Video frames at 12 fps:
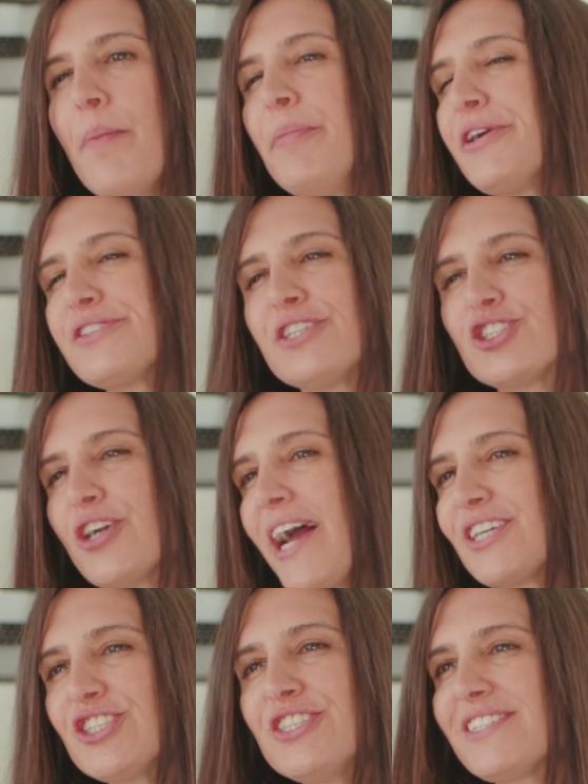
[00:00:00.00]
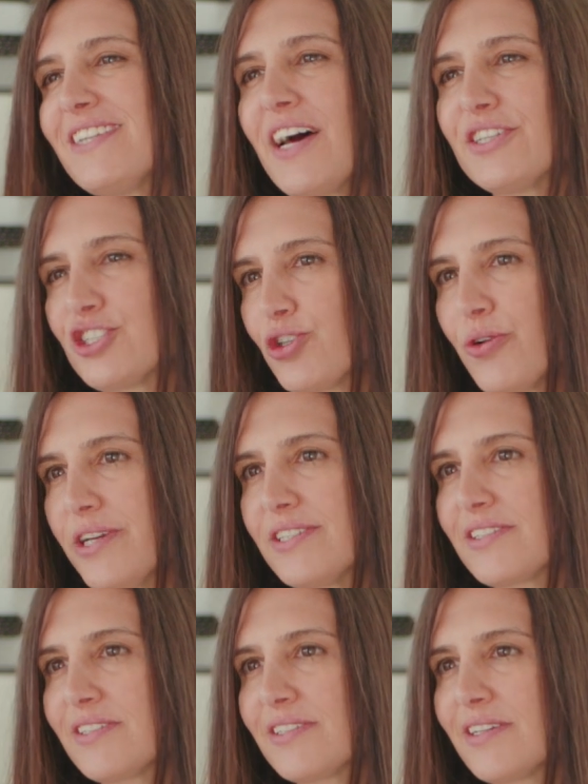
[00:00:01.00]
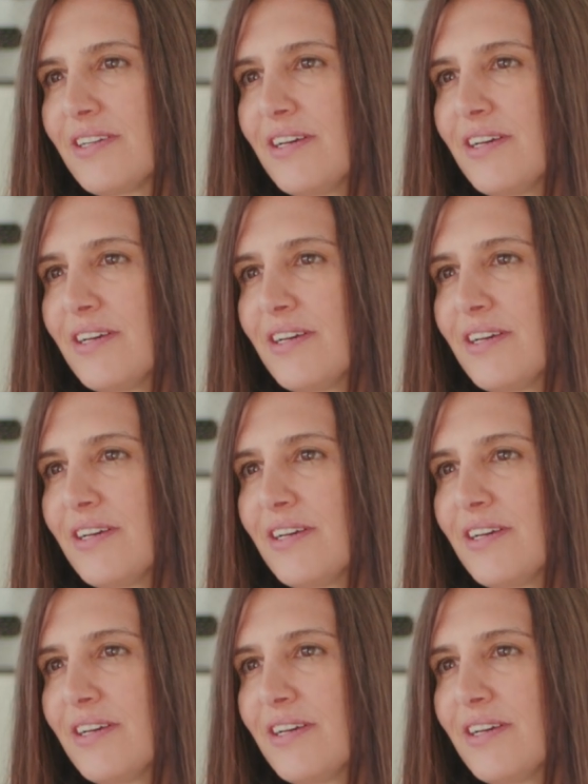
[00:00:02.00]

because attraction is not a choice.